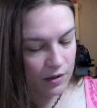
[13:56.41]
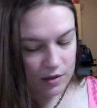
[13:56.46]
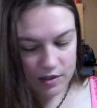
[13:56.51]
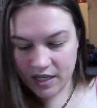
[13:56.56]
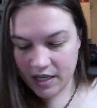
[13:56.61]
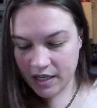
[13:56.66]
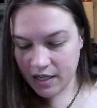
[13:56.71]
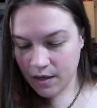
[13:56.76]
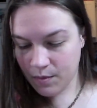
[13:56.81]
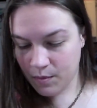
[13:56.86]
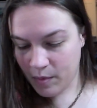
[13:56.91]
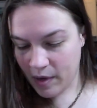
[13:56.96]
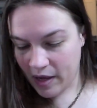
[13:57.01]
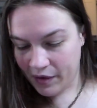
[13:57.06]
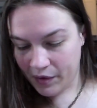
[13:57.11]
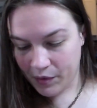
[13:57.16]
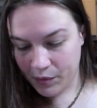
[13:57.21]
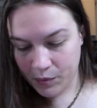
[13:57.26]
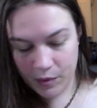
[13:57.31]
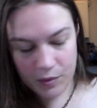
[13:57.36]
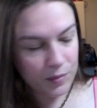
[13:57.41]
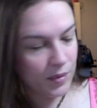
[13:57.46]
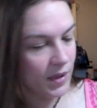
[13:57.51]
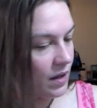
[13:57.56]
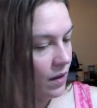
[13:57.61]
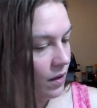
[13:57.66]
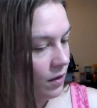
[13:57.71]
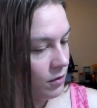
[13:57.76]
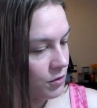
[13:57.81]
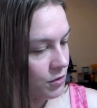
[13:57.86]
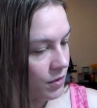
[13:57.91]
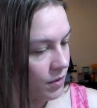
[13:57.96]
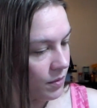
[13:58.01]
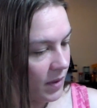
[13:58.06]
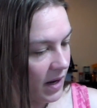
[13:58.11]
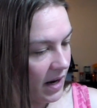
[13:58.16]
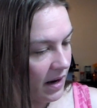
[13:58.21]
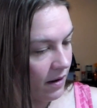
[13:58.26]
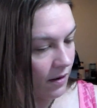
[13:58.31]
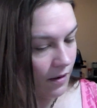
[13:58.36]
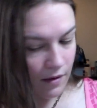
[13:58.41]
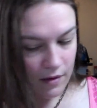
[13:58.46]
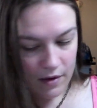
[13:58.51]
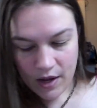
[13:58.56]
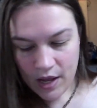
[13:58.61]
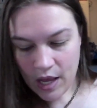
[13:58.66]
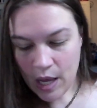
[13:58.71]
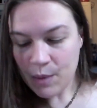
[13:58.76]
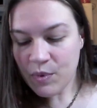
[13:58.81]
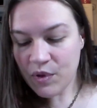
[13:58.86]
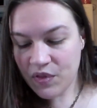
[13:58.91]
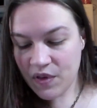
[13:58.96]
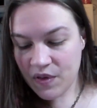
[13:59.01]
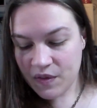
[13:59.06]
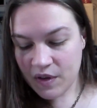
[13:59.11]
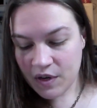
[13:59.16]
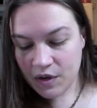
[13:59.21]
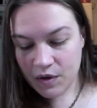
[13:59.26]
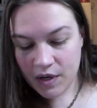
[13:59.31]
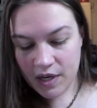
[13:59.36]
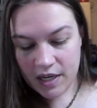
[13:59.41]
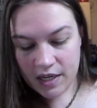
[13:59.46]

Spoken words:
or Tinkerbell would be ultra rare, but then there